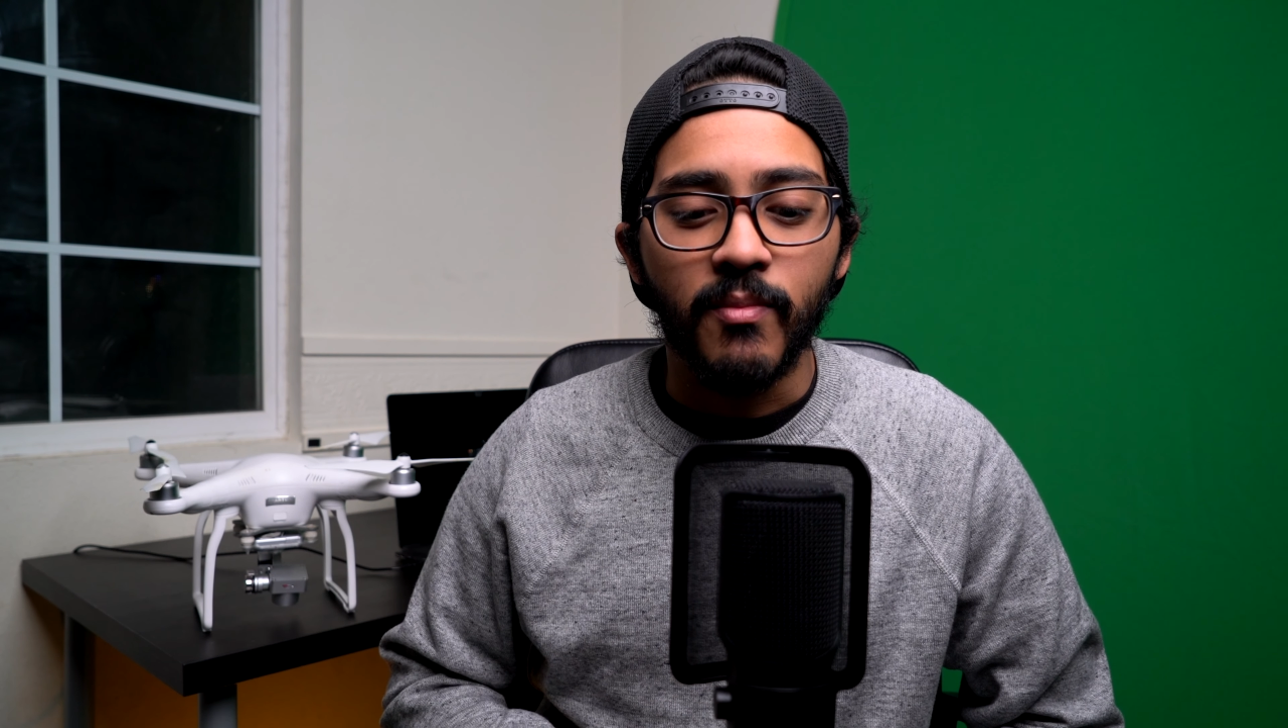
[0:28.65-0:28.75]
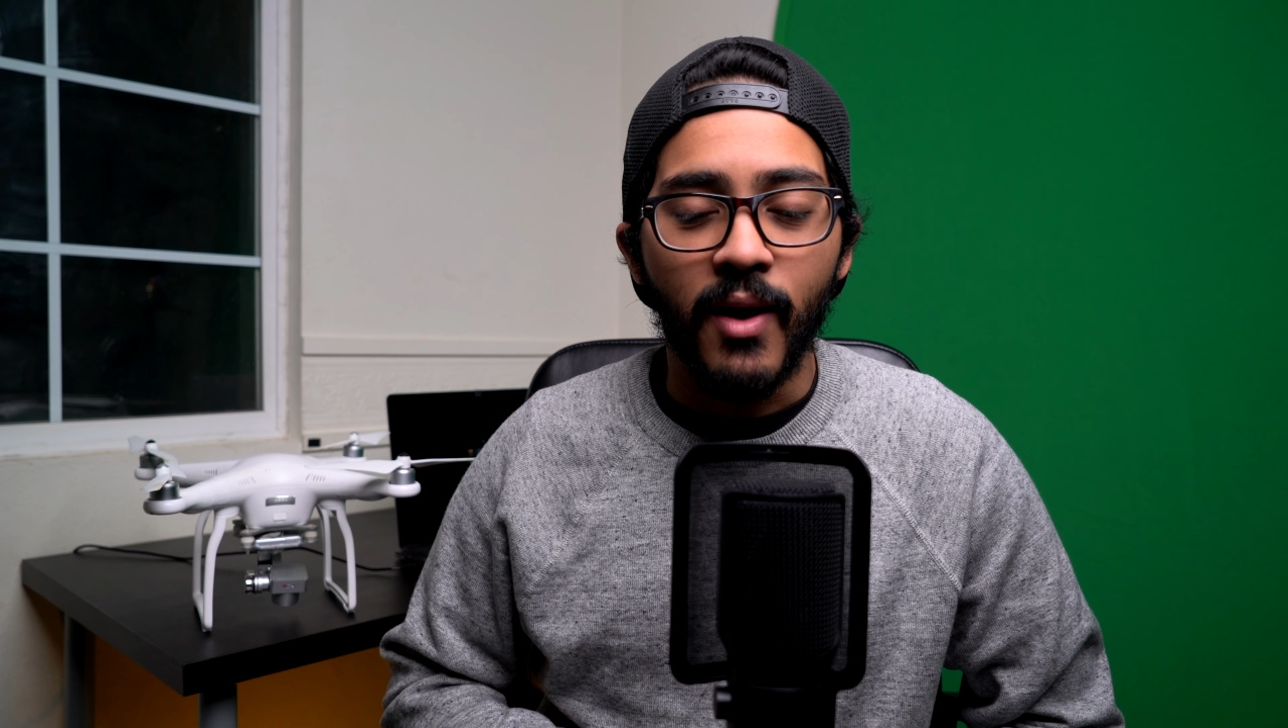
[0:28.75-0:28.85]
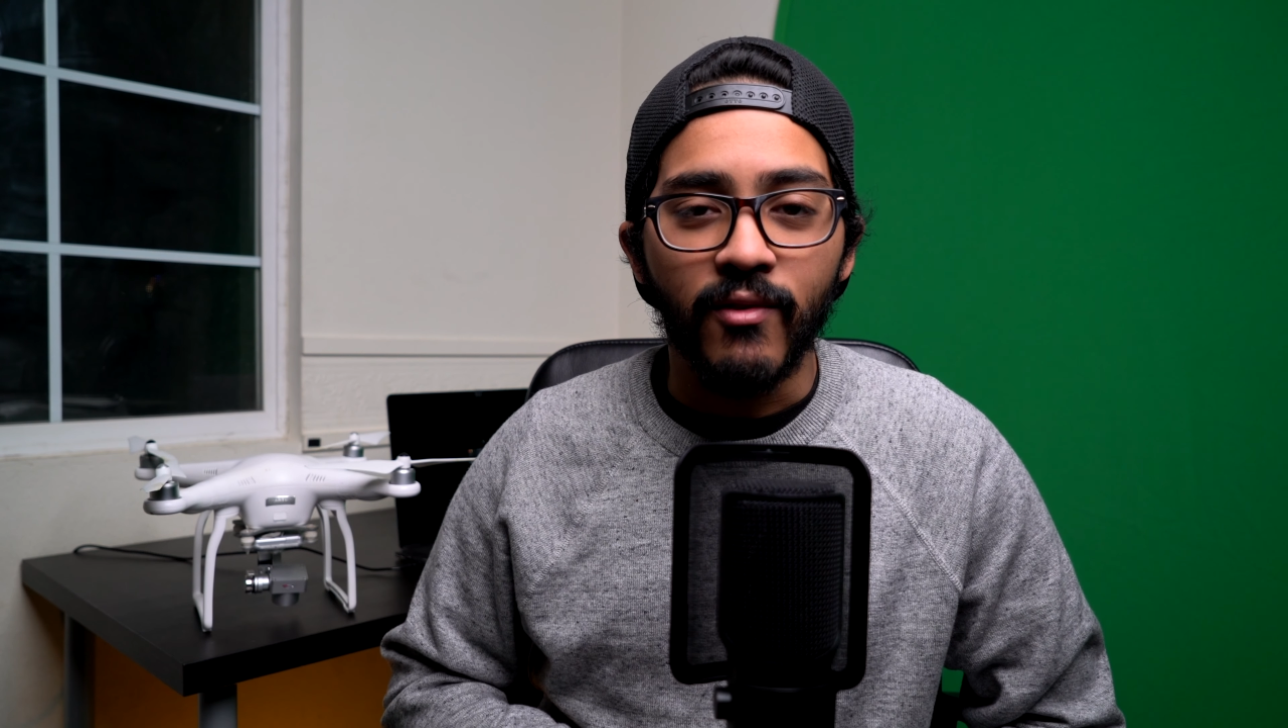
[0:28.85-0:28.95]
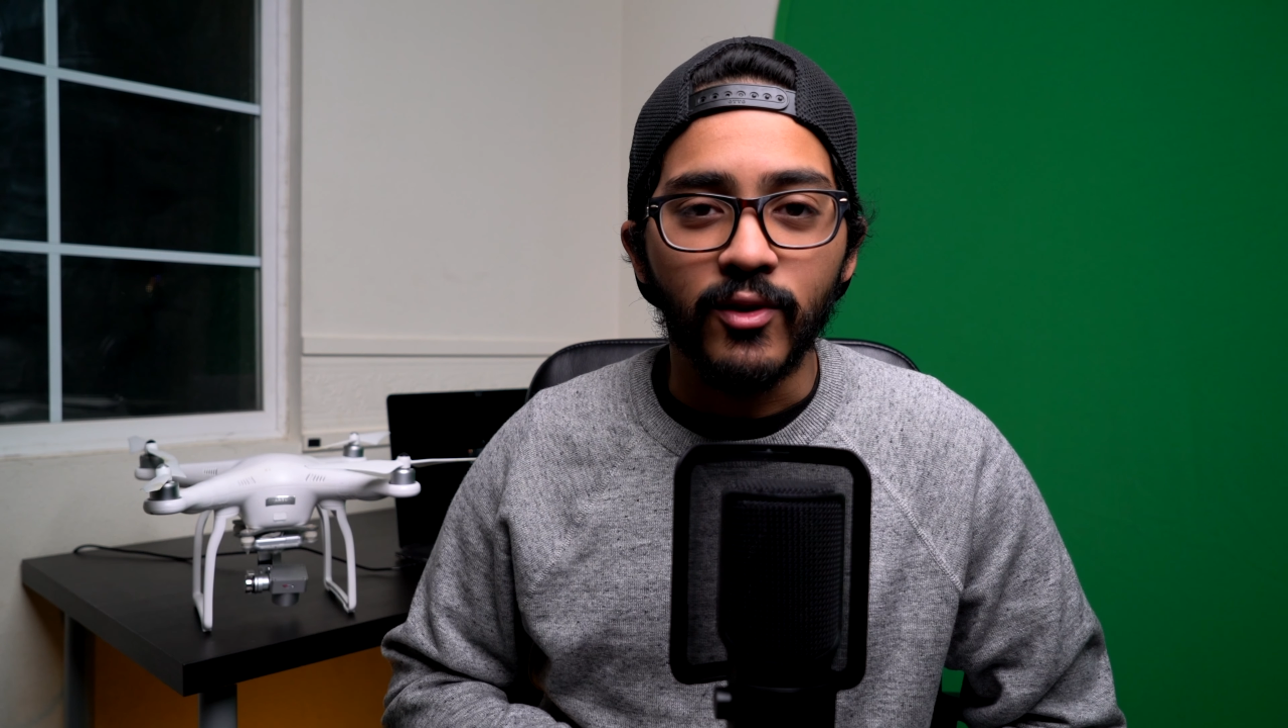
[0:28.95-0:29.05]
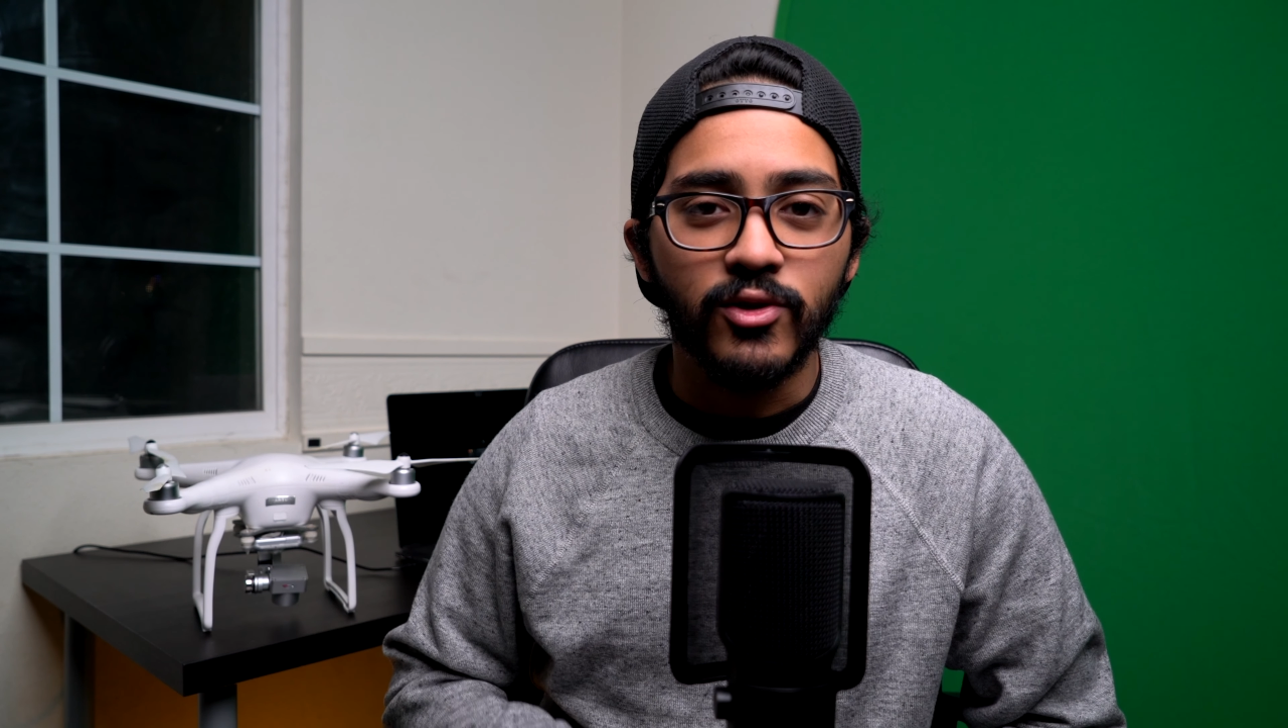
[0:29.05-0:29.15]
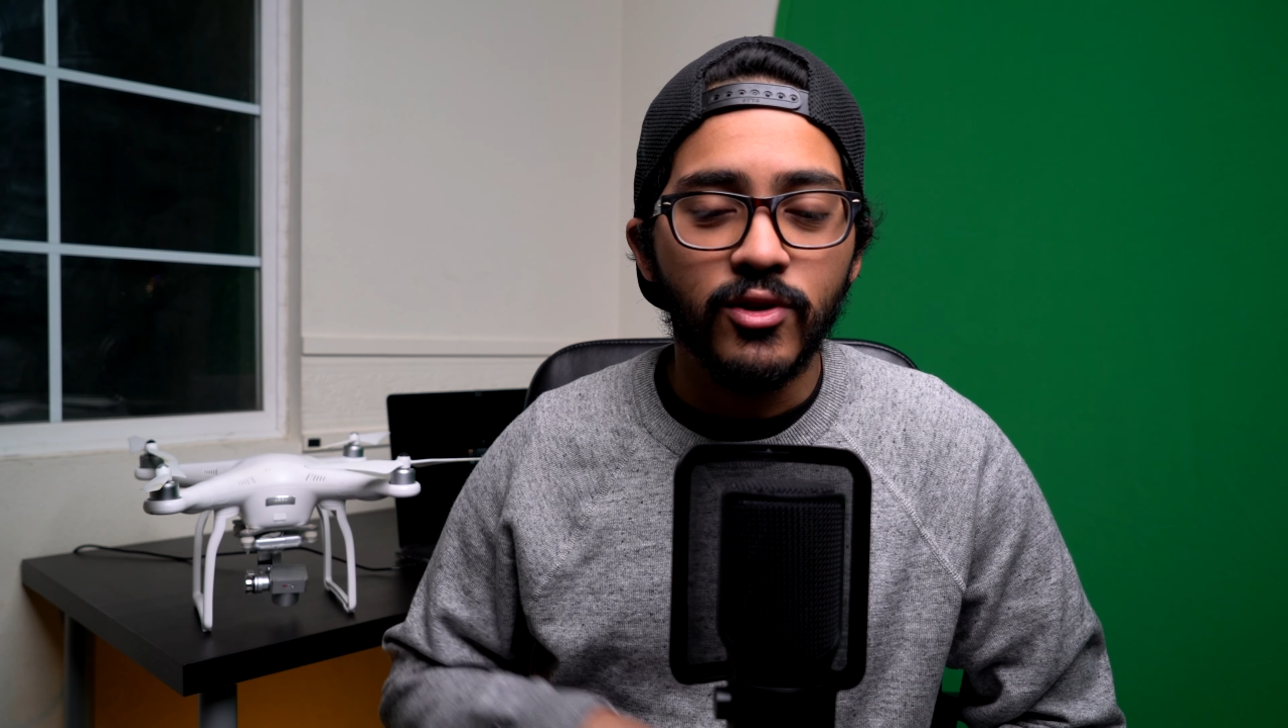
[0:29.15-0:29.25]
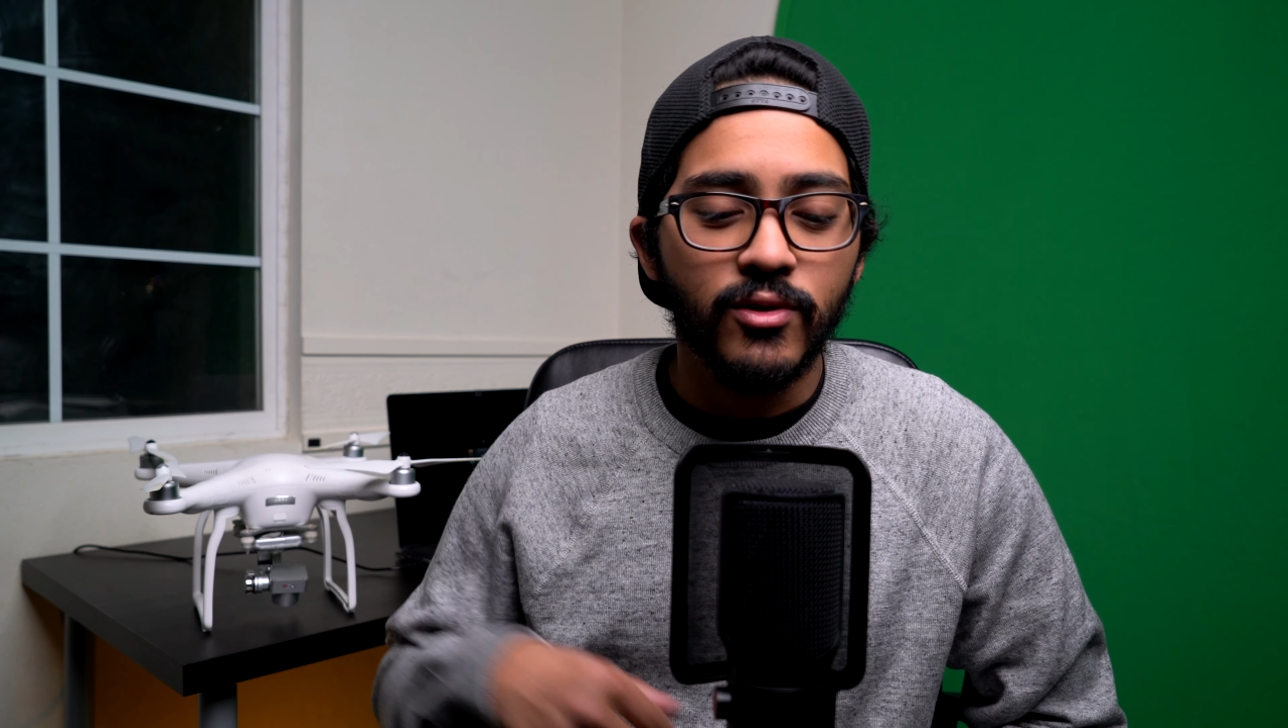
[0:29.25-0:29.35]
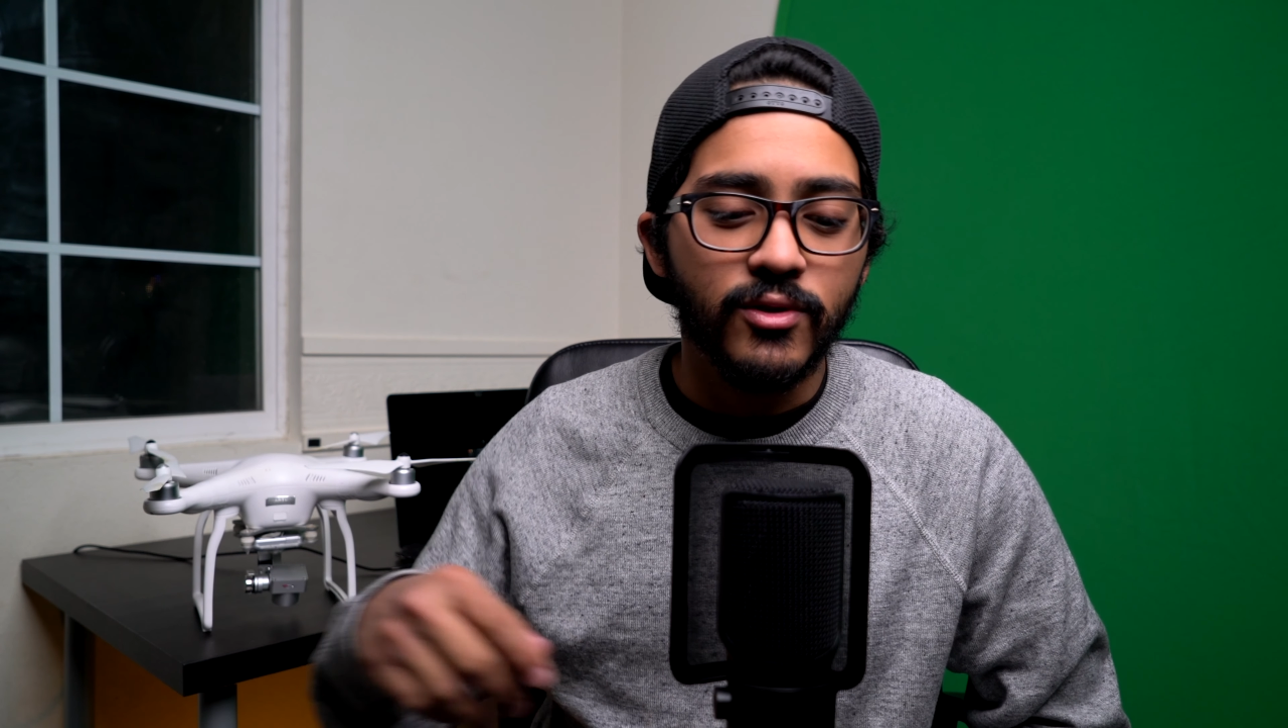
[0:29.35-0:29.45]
MAVIC 2,